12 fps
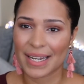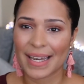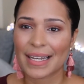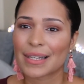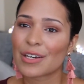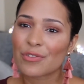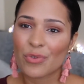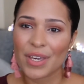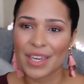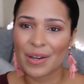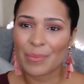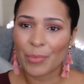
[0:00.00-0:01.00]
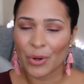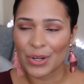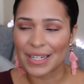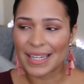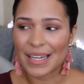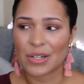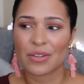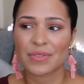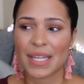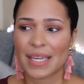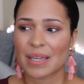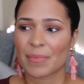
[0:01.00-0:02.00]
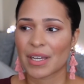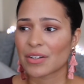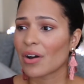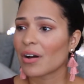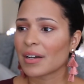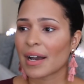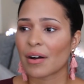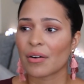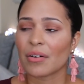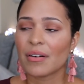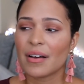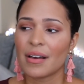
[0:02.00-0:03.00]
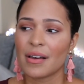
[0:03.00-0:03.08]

Like, I love waking up early. I love taking my dog out